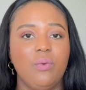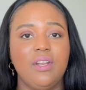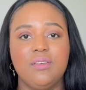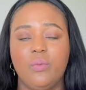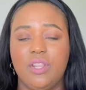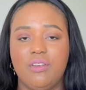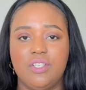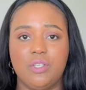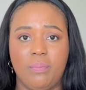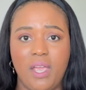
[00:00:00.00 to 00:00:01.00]
Whether
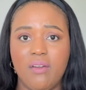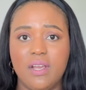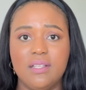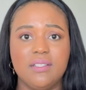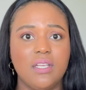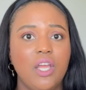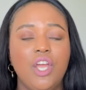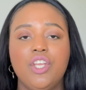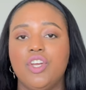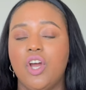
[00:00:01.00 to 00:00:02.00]
it's your parents,
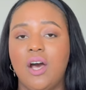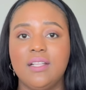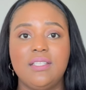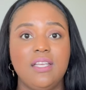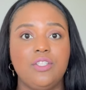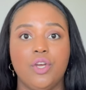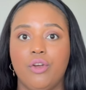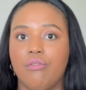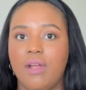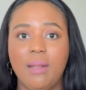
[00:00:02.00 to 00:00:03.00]
your aunties, your
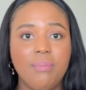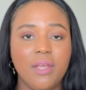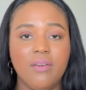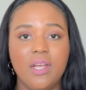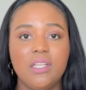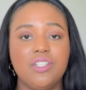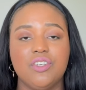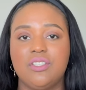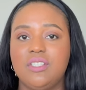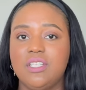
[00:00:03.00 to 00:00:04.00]
grandparents,
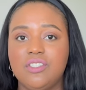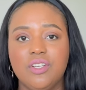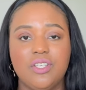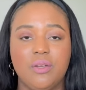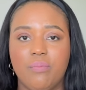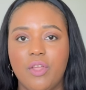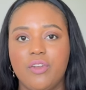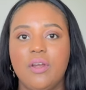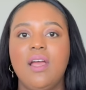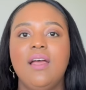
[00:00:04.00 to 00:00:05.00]
your sister, your brother,